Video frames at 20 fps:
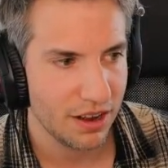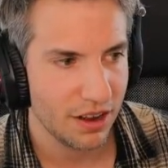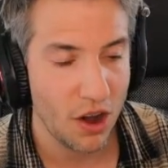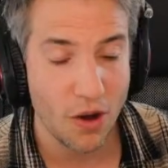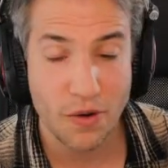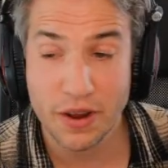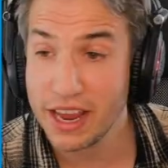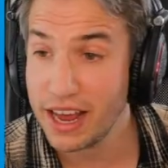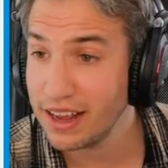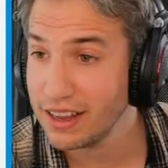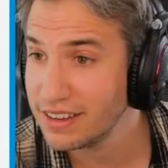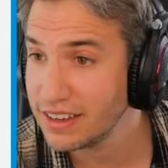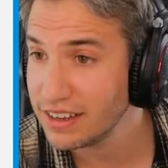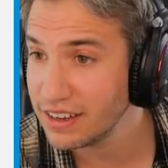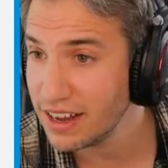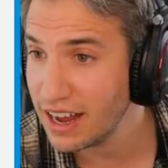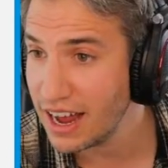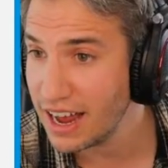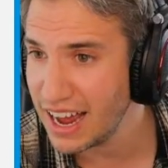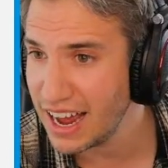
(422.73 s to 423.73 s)
Oh yeah,
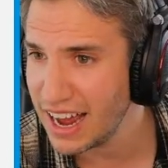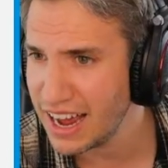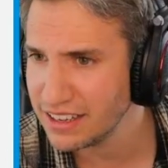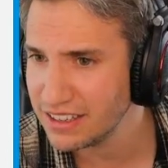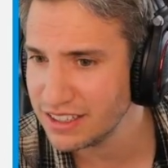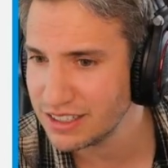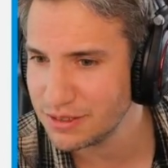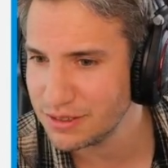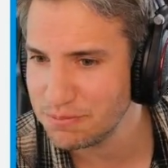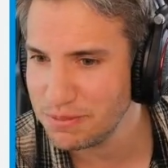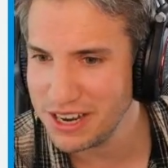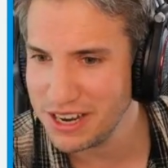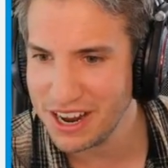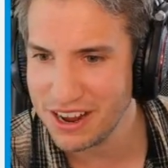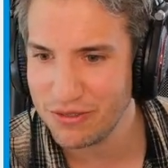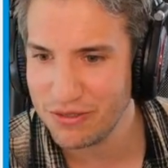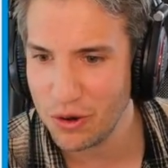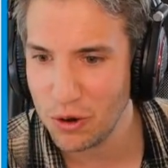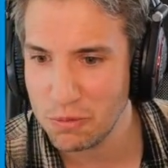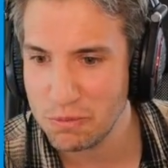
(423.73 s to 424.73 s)
I had this
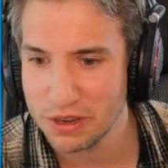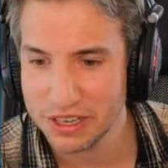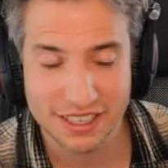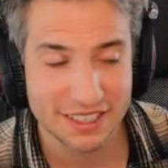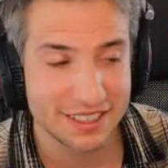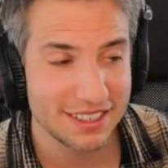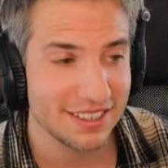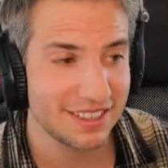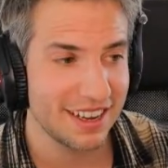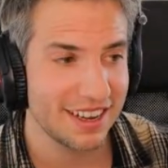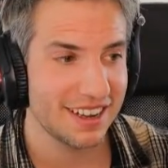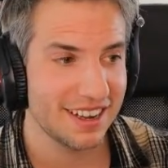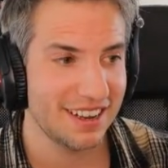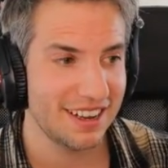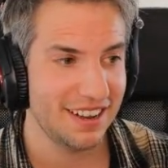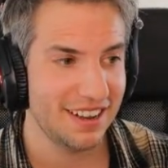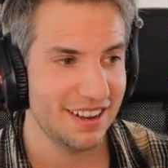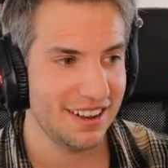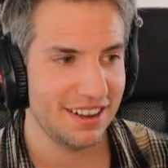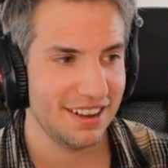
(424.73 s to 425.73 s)
PDF open. This is the
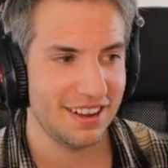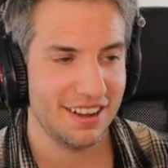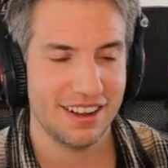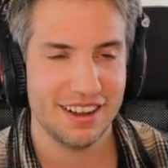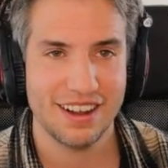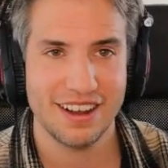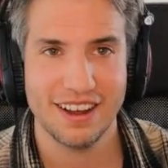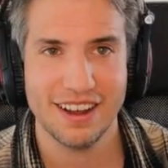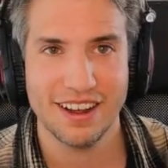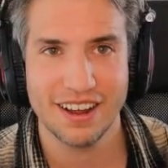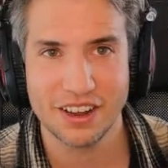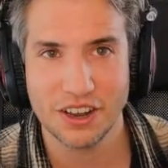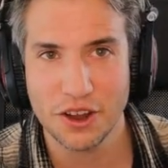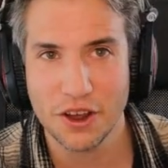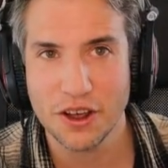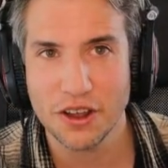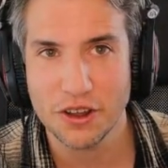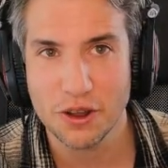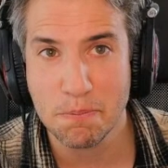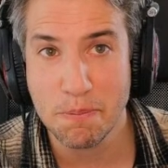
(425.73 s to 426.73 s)

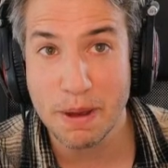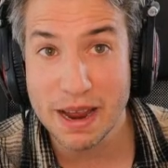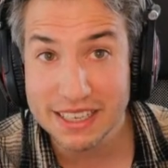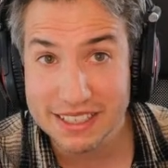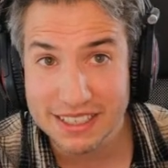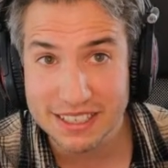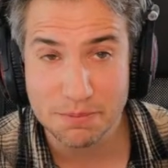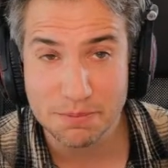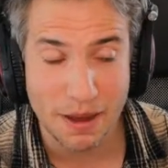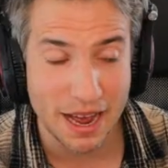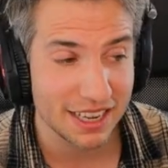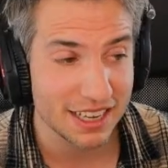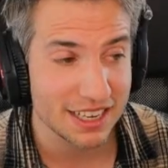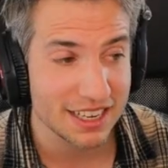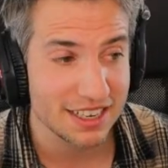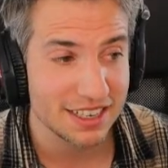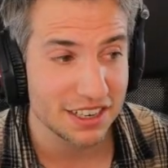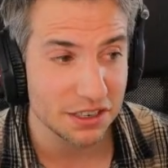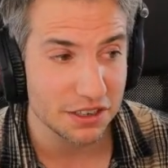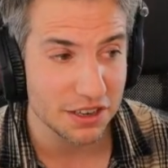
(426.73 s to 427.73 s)
basics
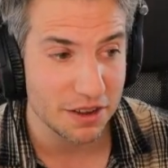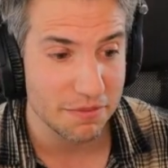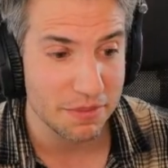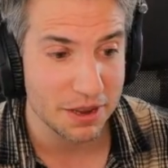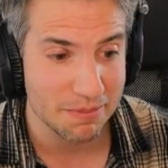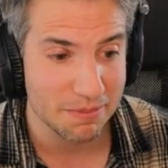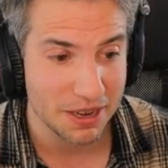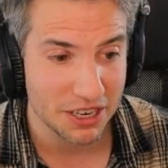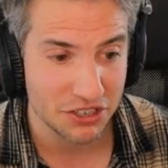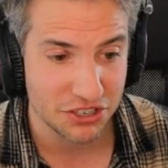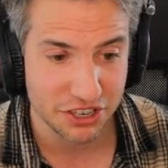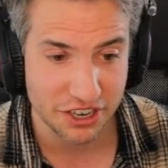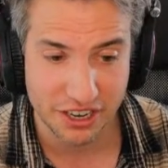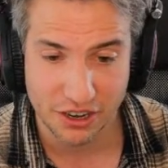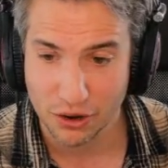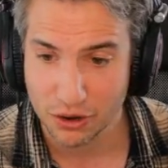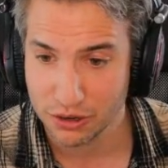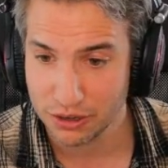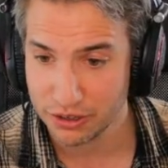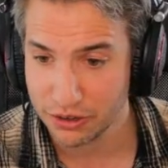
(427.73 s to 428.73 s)
package I've been mentioning
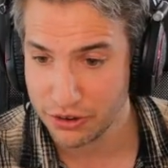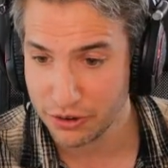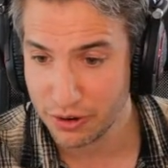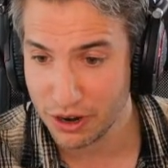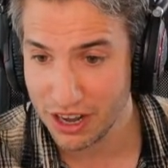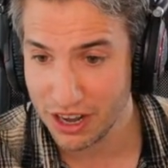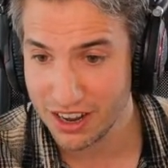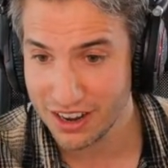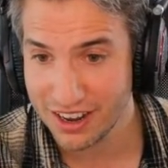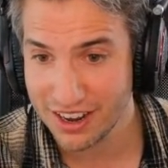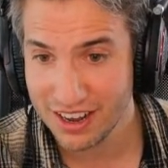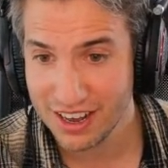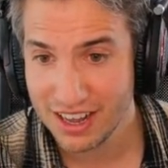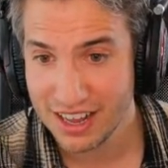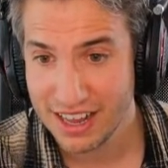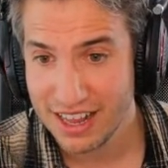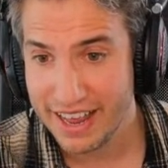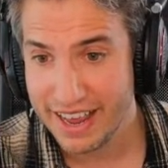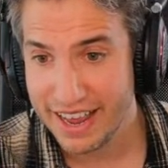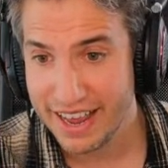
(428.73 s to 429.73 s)
earlier on,
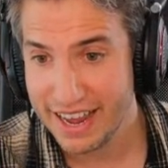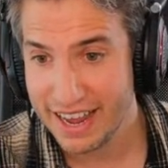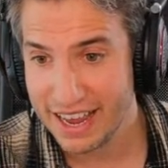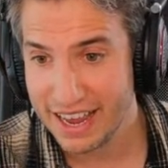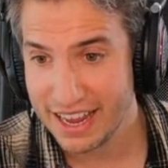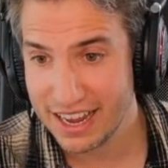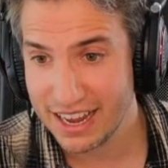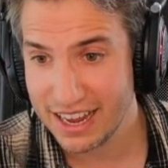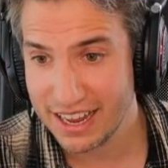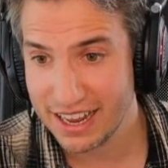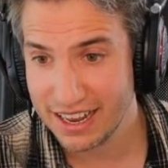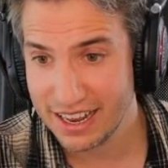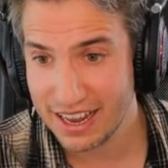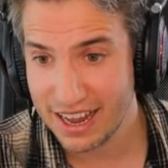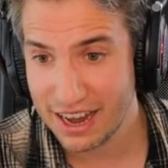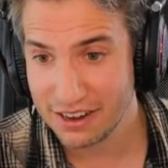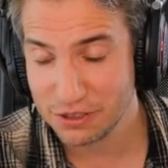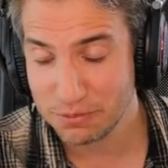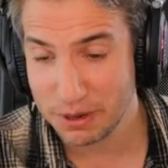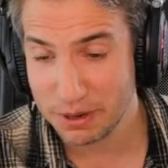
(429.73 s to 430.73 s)
and
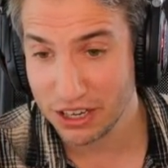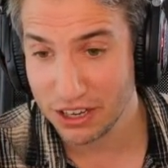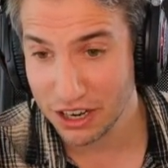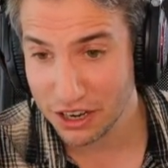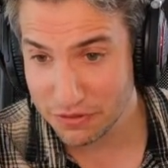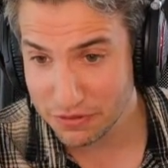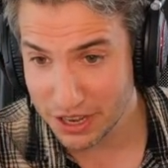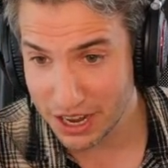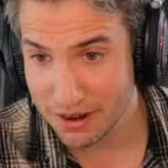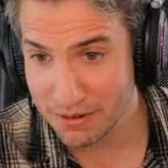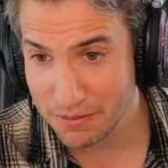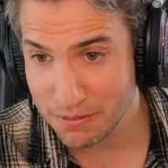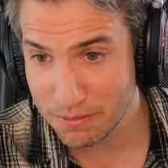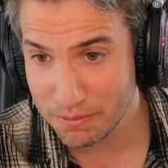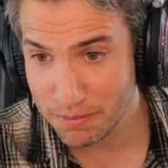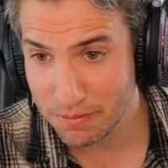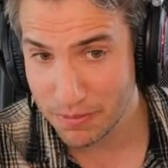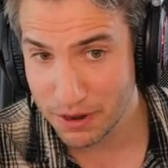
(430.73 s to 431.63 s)
I spent a lot of time